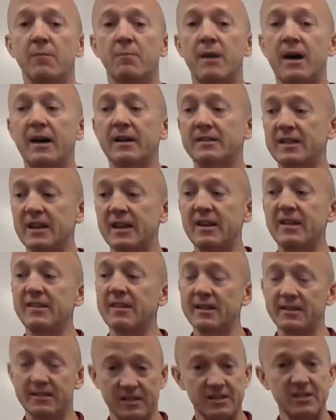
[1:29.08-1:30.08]
by taking
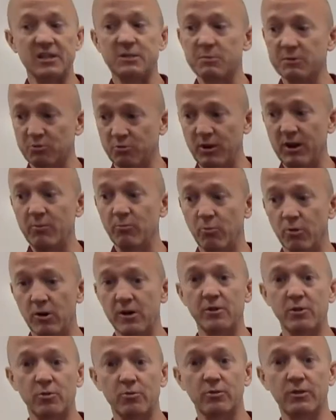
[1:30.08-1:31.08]
that distance between
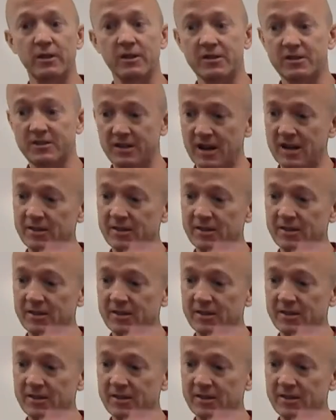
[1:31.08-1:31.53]
one nucleus